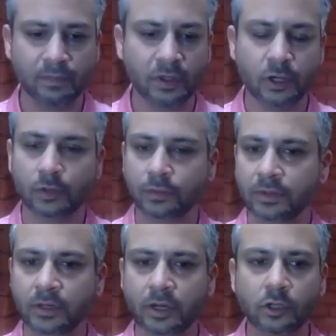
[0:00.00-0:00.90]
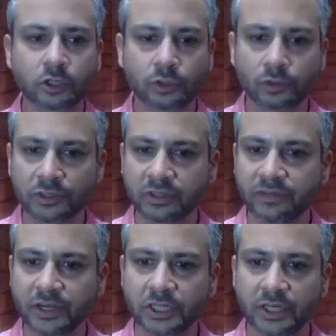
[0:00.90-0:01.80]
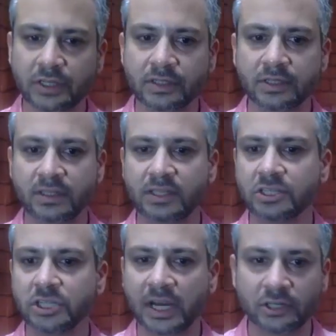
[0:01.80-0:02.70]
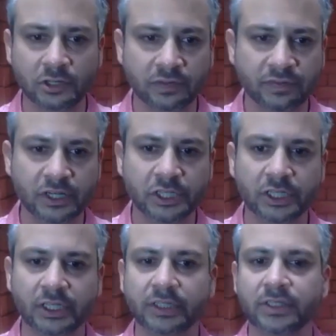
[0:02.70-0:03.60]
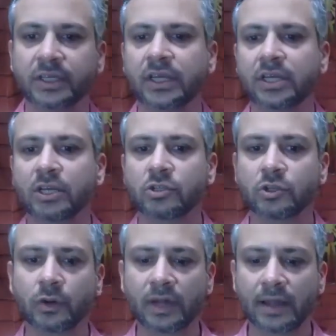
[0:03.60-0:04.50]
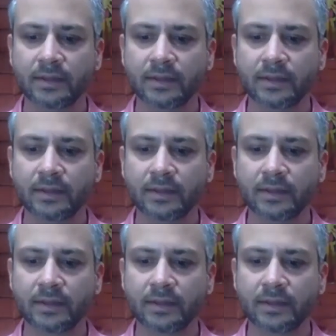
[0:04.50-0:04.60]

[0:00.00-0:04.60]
you know, cultural divisions, these gender divisions. So